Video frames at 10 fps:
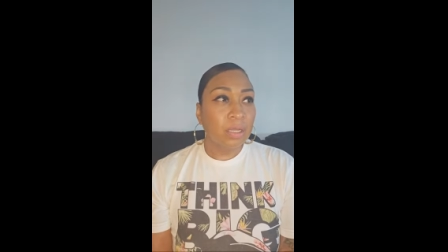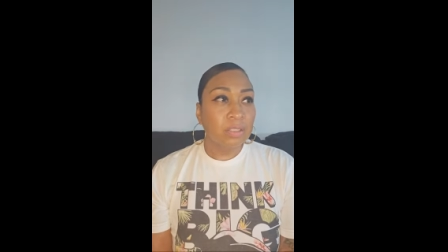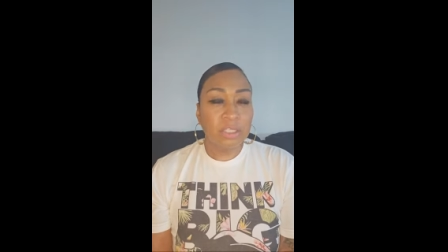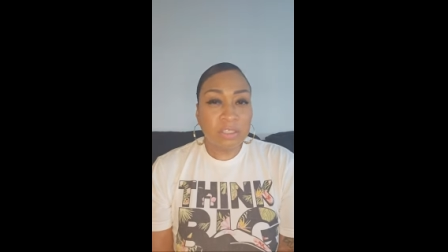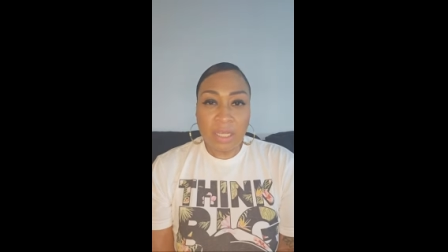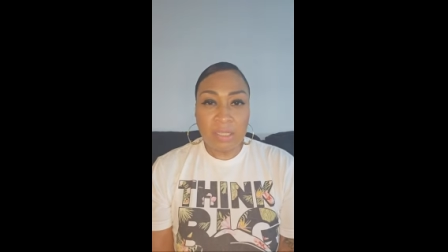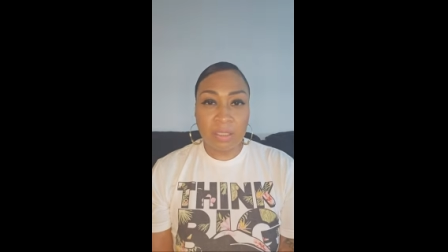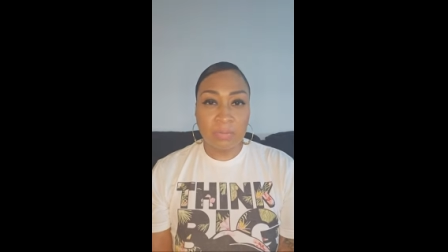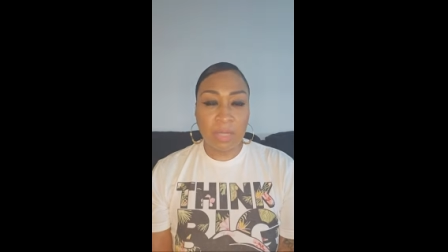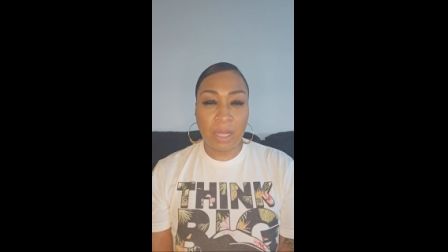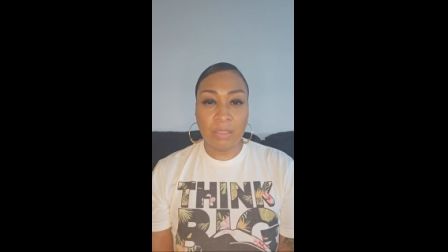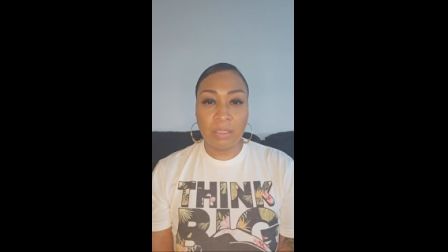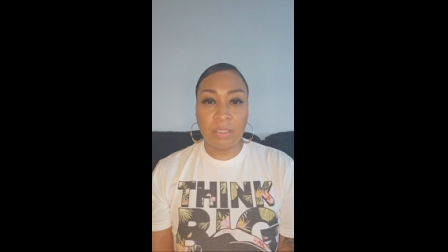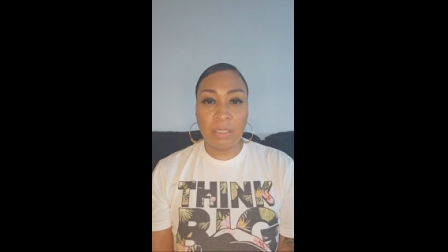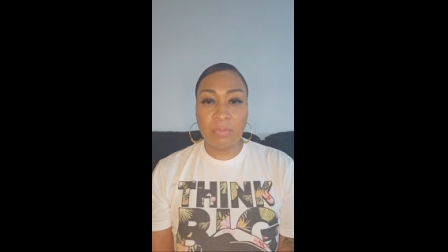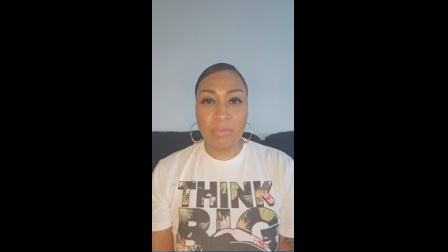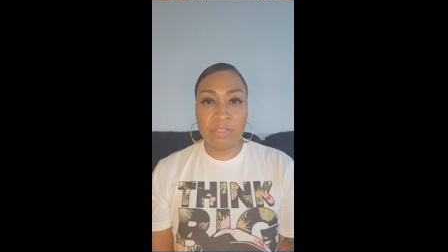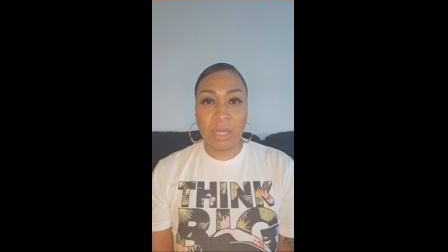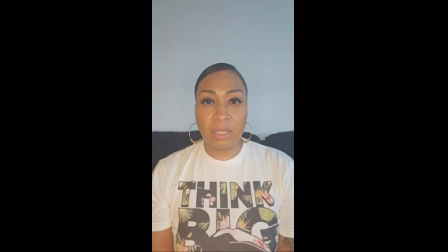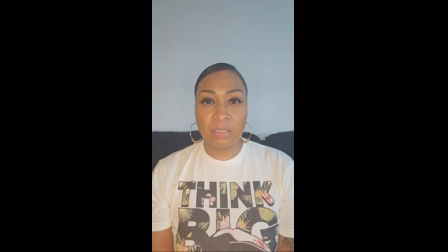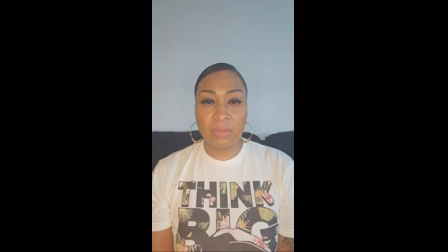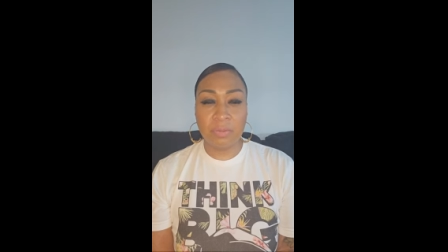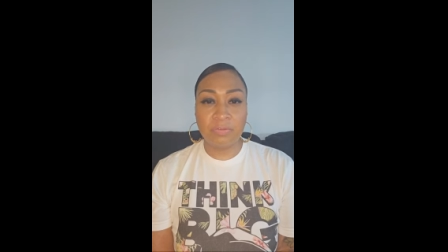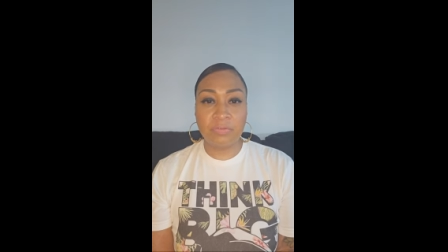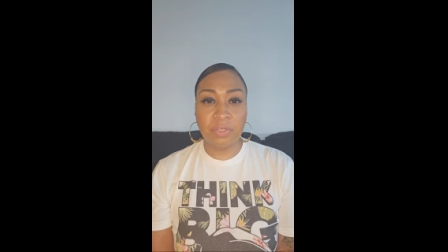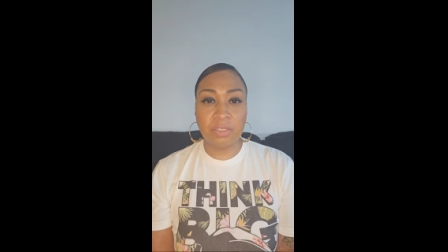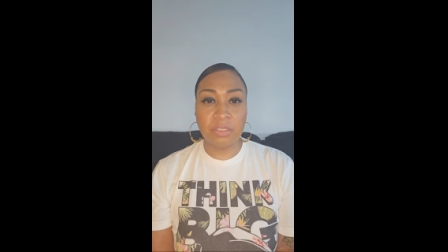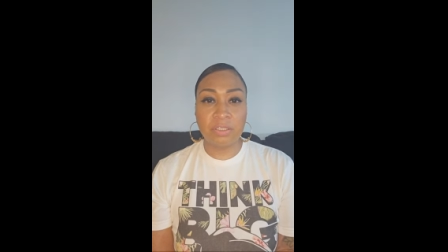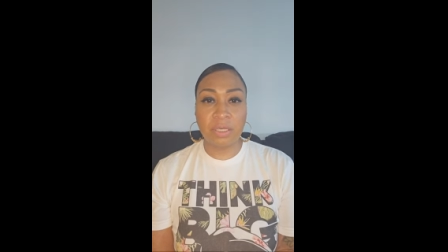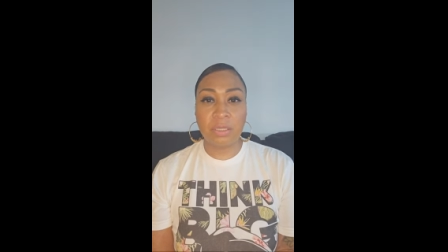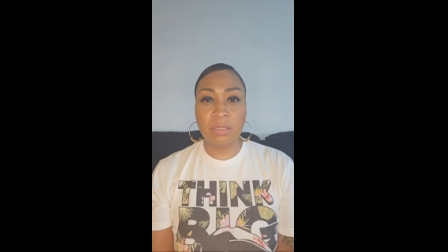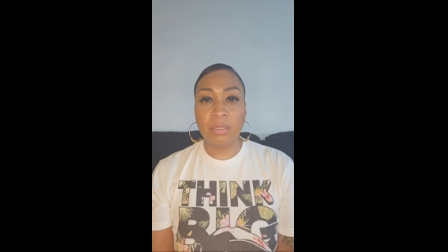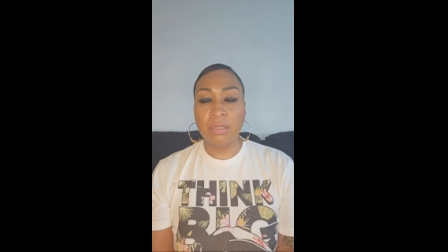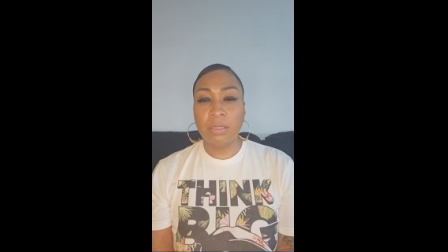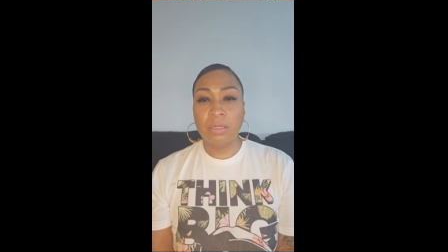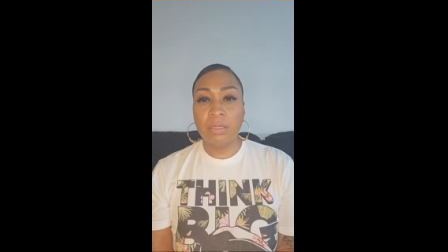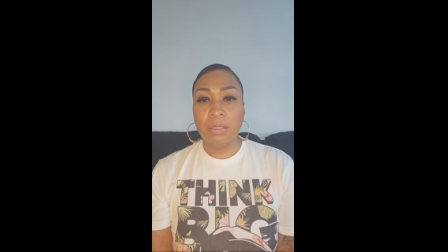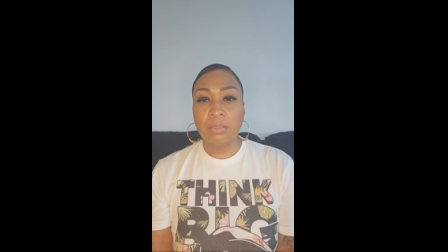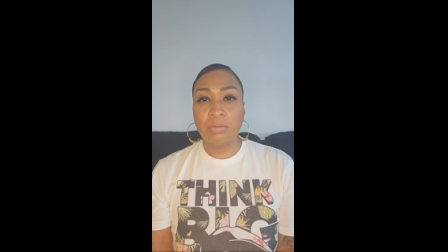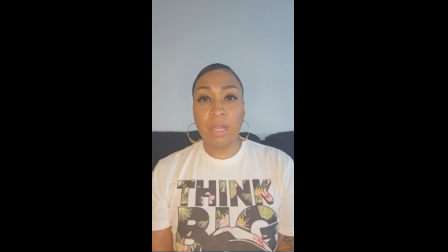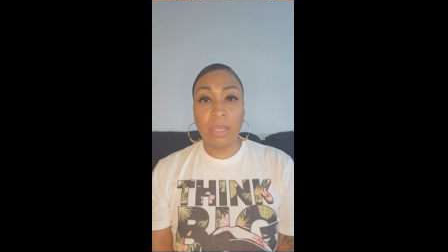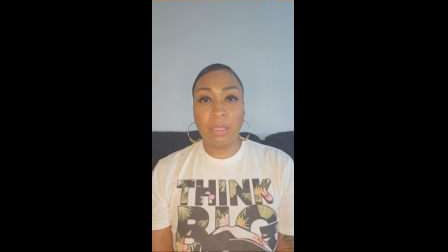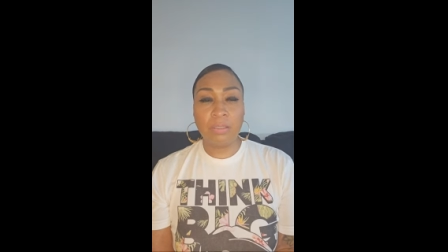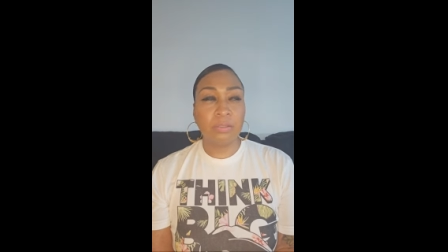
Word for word: Just hit them out of the clear blue sky and see what the fuck they say, right?